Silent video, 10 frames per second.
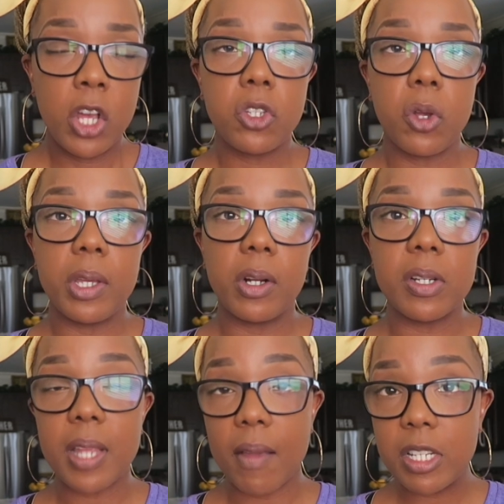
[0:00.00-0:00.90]
so there are
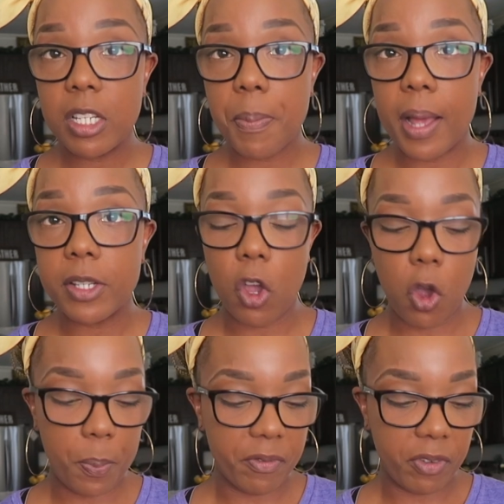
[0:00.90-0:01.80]
seven spots
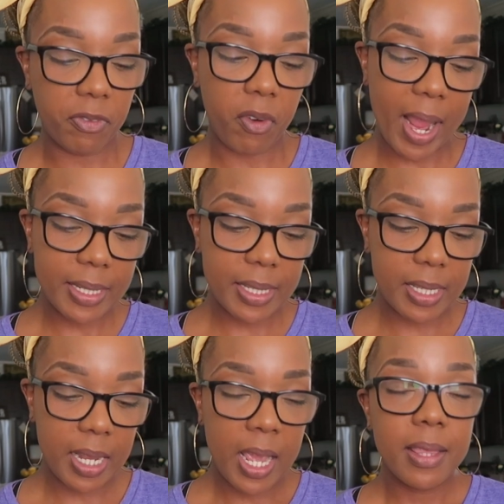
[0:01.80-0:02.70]
open for france